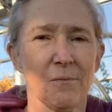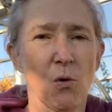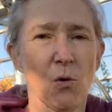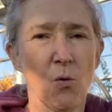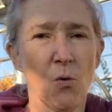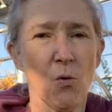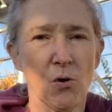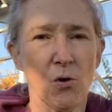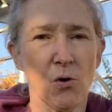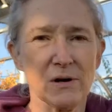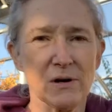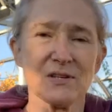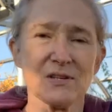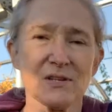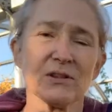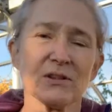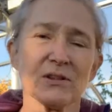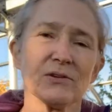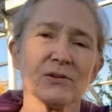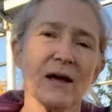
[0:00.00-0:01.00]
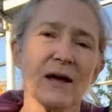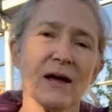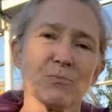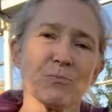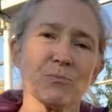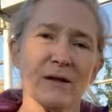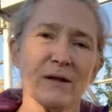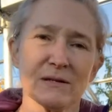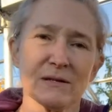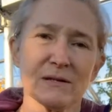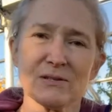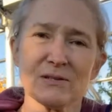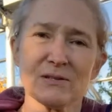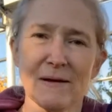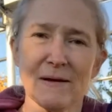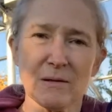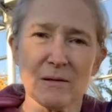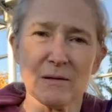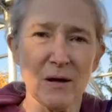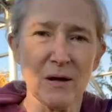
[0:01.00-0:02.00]
or succulent-like plants
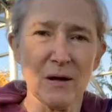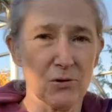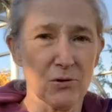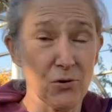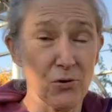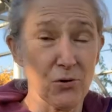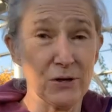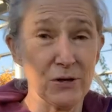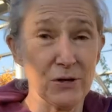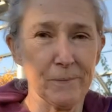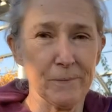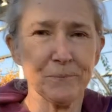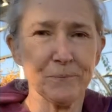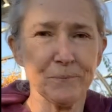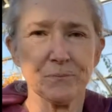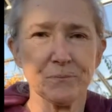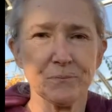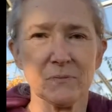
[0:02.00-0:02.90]
like the pelargonium,